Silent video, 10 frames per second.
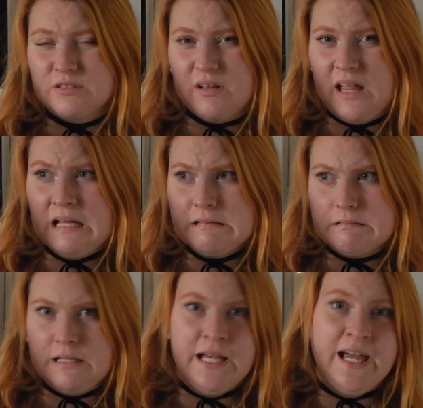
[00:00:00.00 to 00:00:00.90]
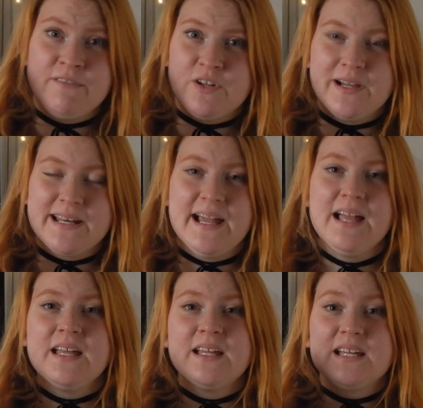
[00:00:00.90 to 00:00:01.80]
I have no
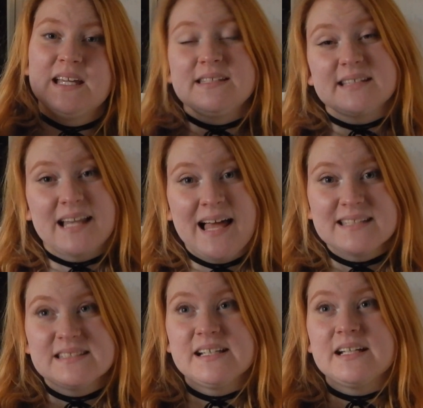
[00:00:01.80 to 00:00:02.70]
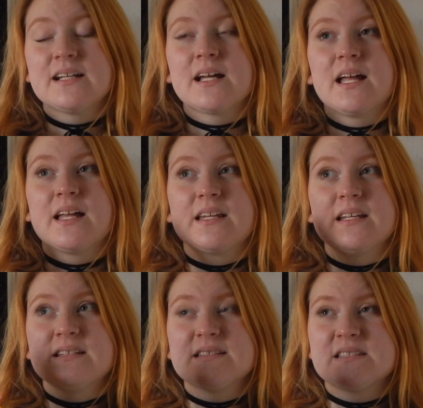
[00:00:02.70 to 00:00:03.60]
idea. It's a classic, and
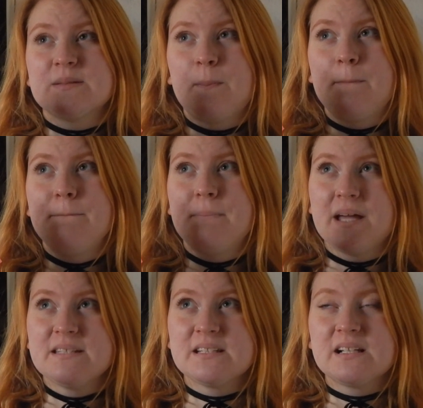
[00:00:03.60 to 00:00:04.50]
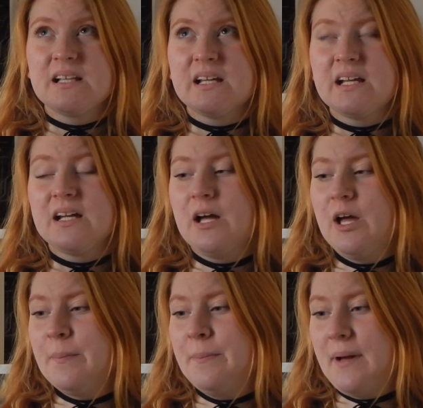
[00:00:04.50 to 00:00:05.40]
it's basically
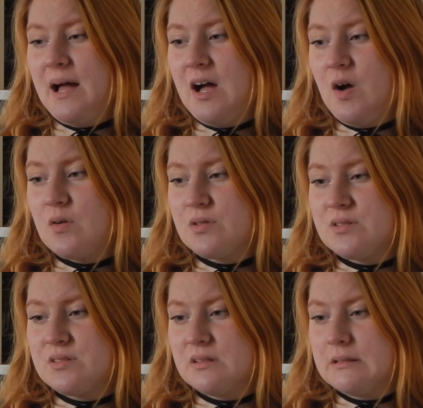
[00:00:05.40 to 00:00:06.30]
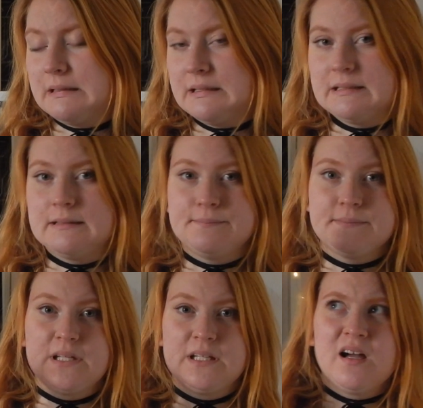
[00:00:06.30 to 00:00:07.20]
about
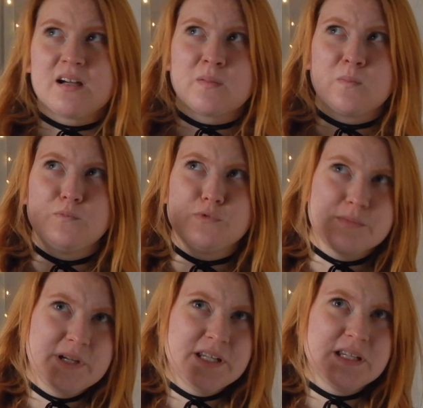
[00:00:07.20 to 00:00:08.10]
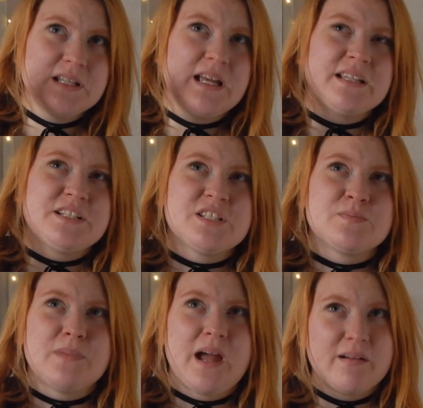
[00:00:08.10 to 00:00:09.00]
a woman, and she's
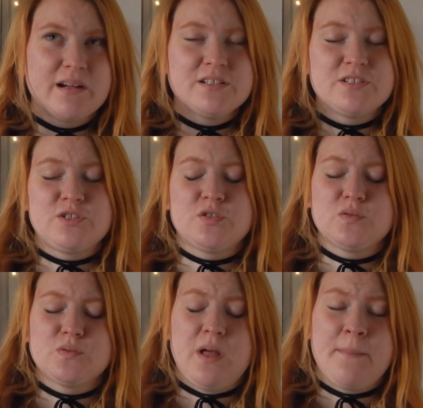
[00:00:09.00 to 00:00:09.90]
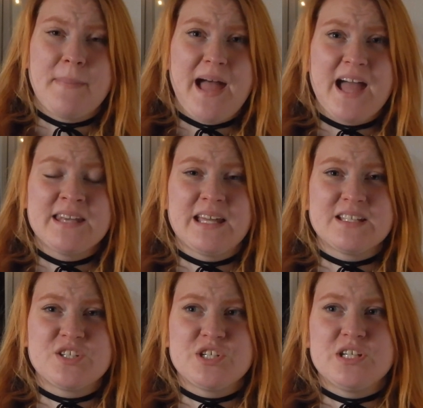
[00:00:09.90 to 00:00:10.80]
married to a man
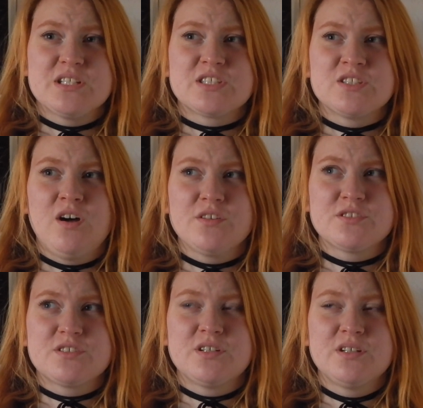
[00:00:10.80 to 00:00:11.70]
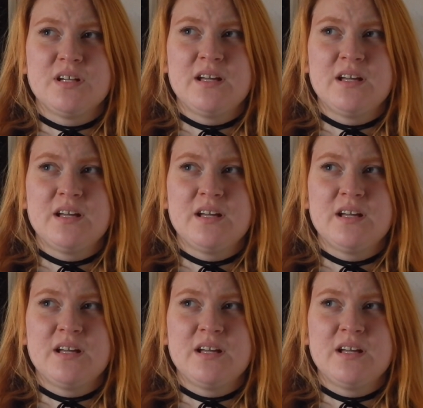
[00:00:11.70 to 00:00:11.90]
that she's not